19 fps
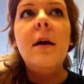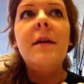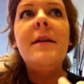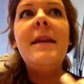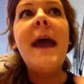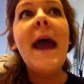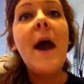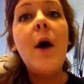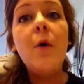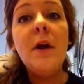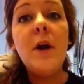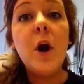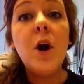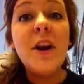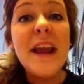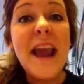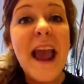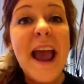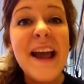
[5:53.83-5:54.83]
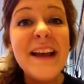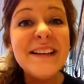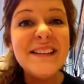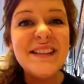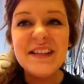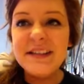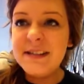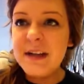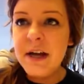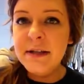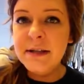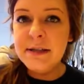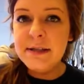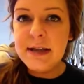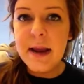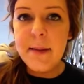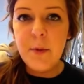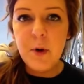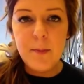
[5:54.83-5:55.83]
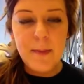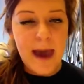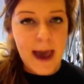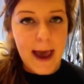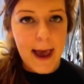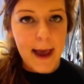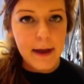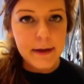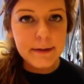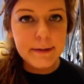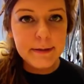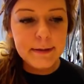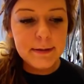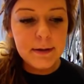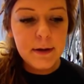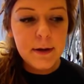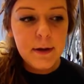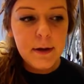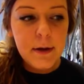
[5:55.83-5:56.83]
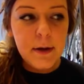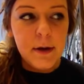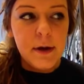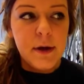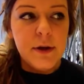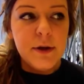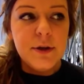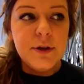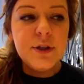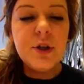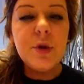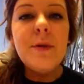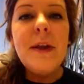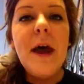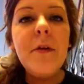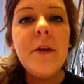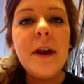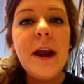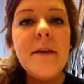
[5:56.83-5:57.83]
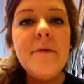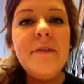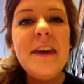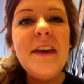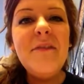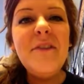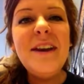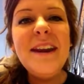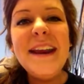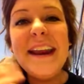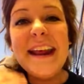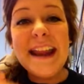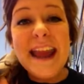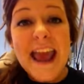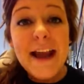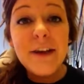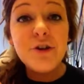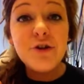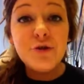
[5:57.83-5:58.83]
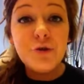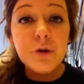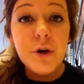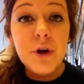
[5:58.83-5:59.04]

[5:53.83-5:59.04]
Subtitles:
Now it already has this unstable mass, so now that I've given it an extra